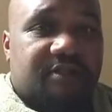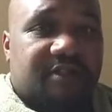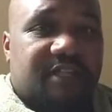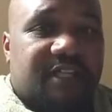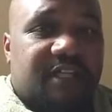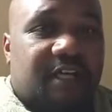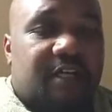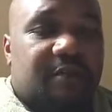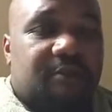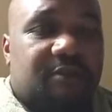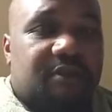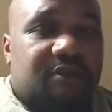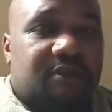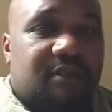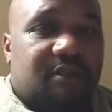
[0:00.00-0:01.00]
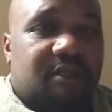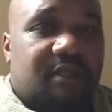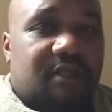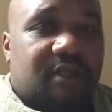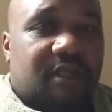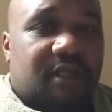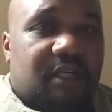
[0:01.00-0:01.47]
as they come,
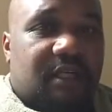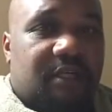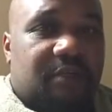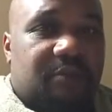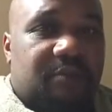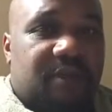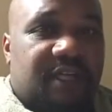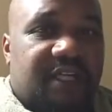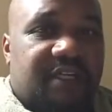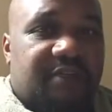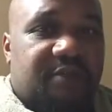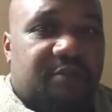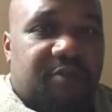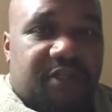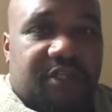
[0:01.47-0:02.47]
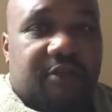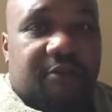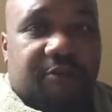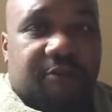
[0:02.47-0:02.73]
and to be your